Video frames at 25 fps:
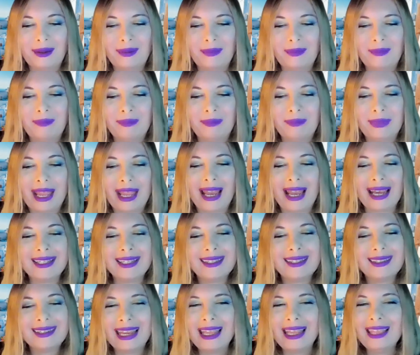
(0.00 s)
I
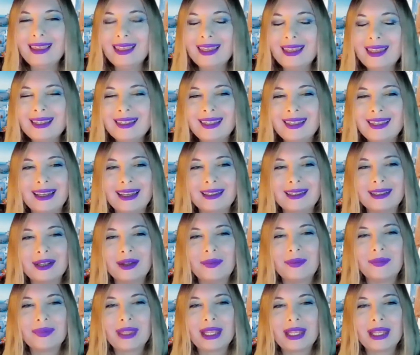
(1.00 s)
say this, and